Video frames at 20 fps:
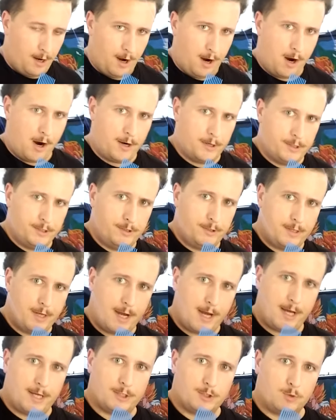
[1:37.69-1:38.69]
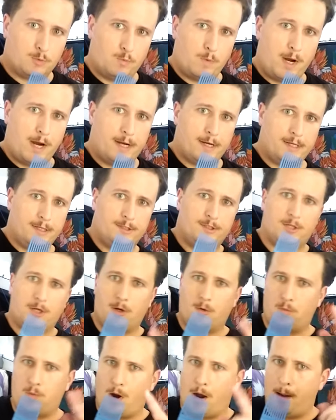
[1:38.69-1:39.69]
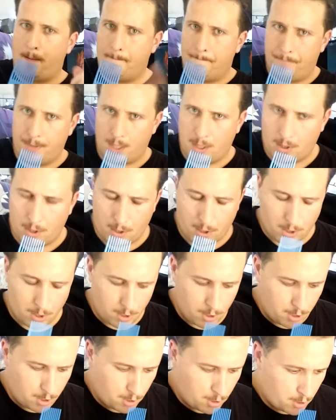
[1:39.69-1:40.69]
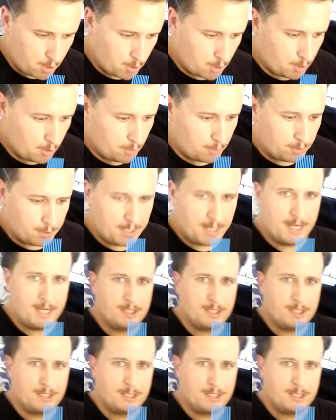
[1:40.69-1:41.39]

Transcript: Are you guys ready to rumble?